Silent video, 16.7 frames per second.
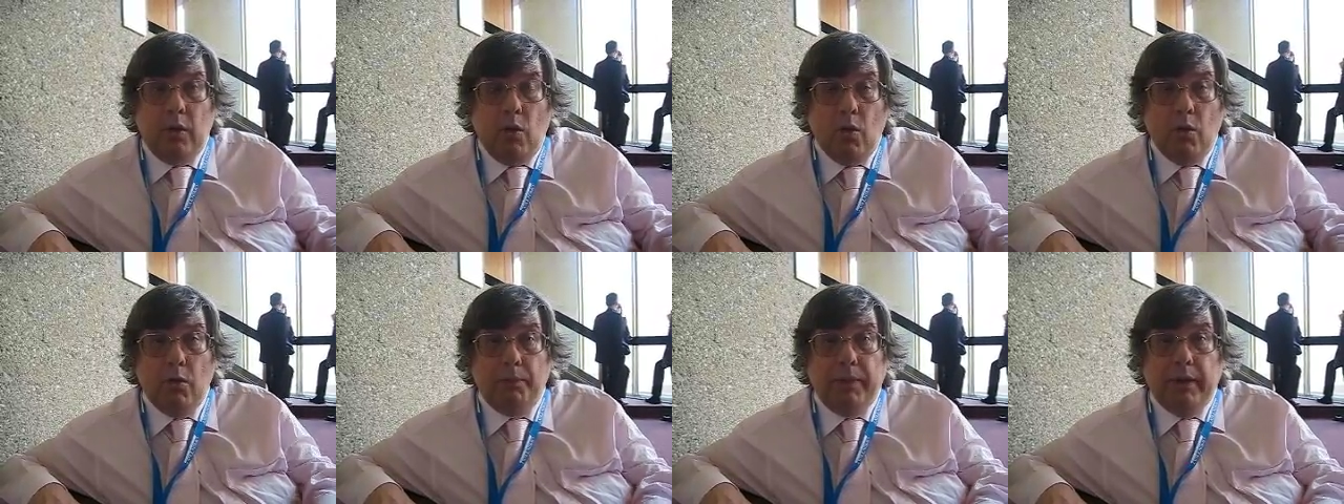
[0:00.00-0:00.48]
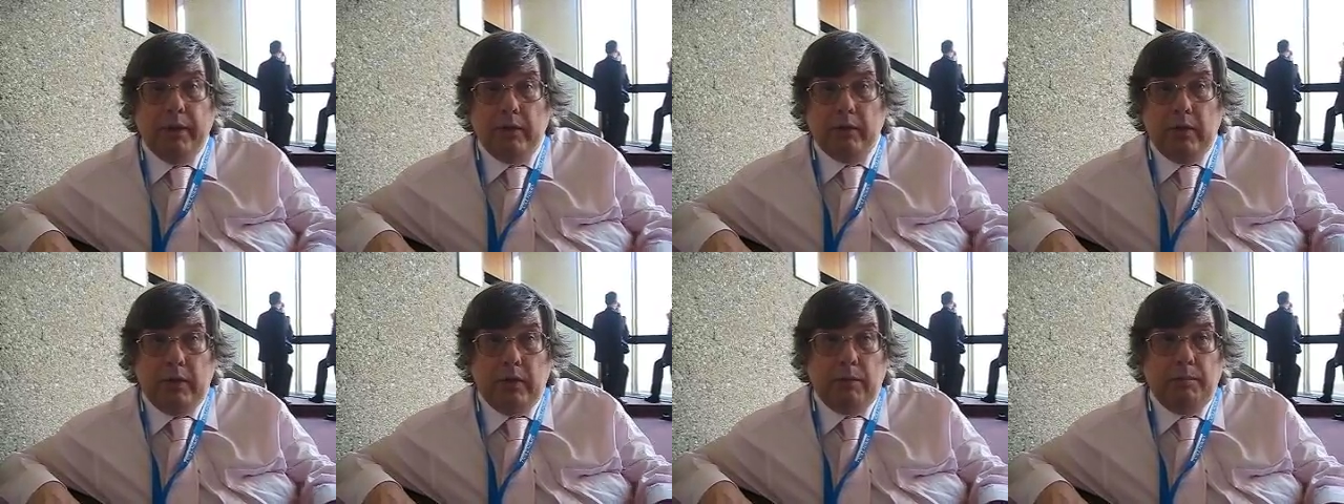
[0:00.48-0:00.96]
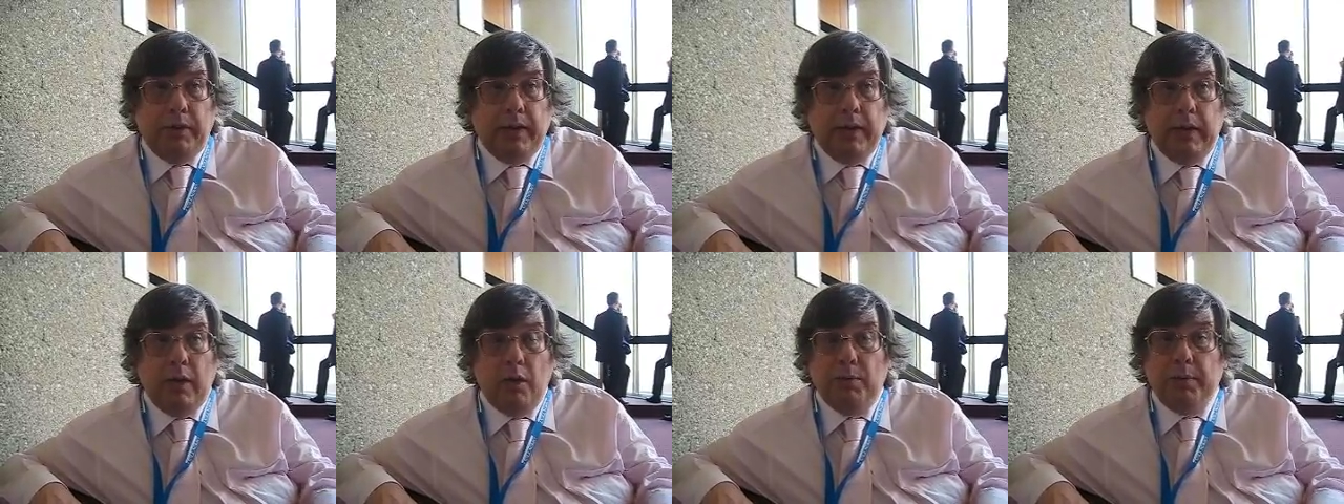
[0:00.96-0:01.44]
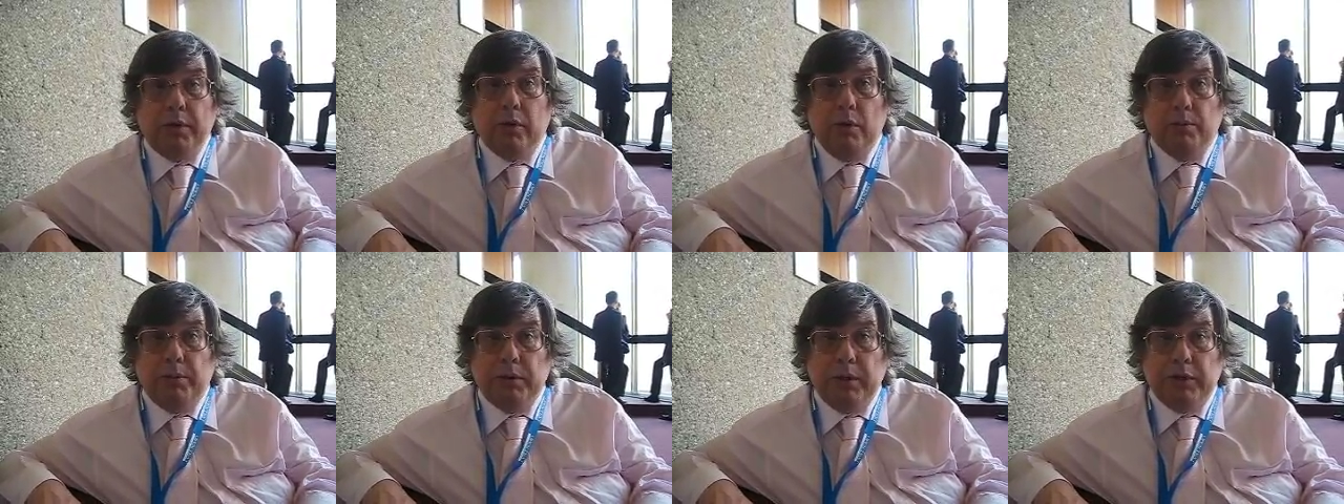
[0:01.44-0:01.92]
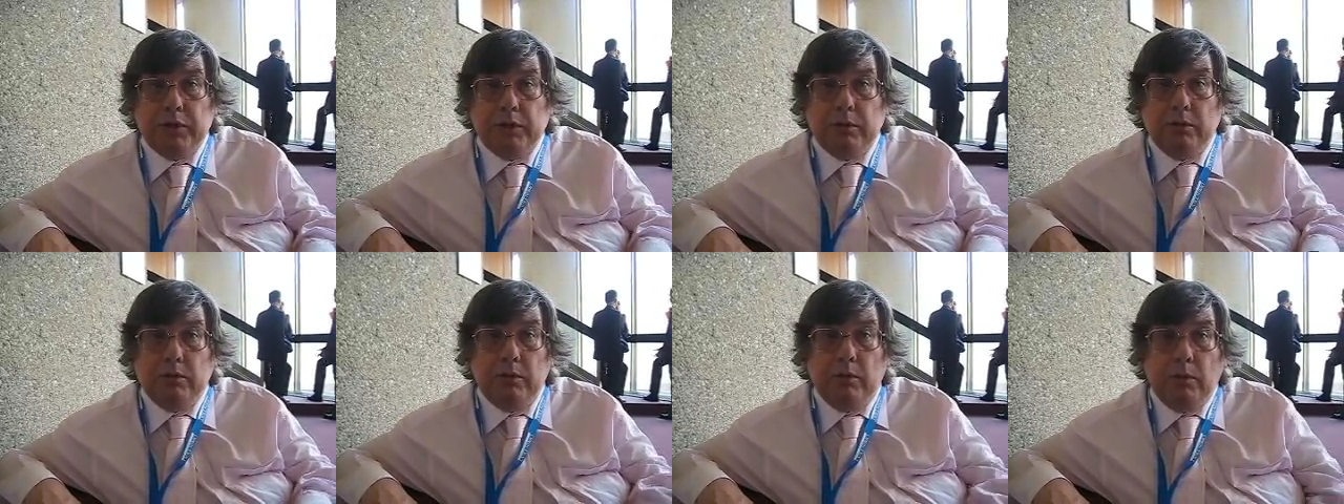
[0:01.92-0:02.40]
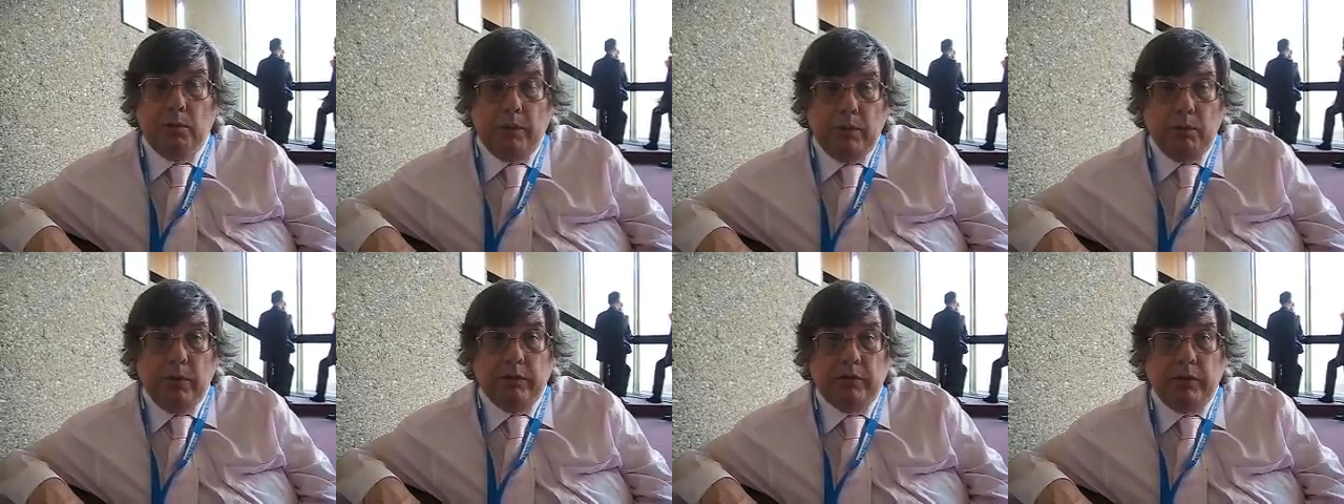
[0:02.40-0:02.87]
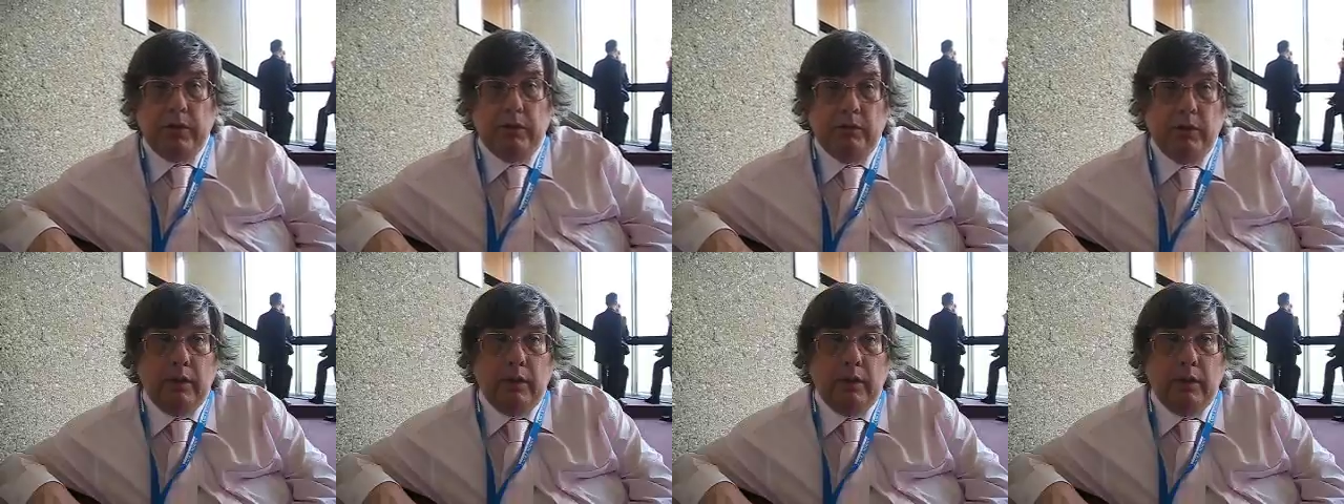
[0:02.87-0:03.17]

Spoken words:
or being in open competition. We see